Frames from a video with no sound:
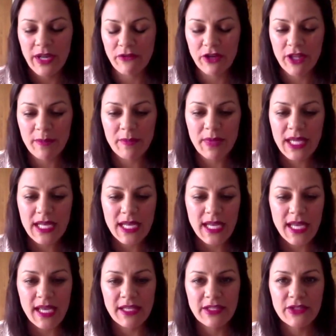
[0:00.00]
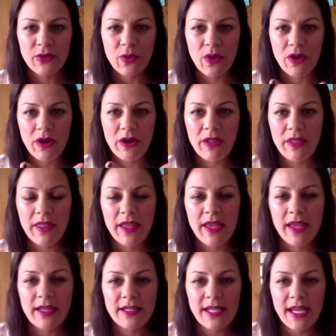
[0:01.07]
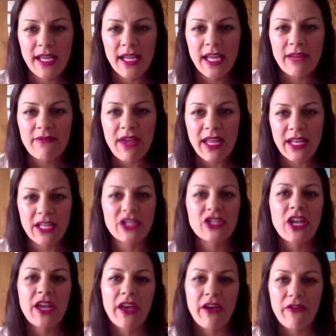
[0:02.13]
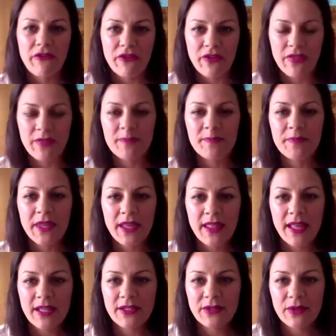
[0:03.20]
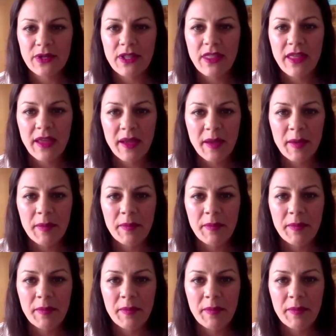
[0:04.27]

meanness or the taking advantage of, and that sort of thing.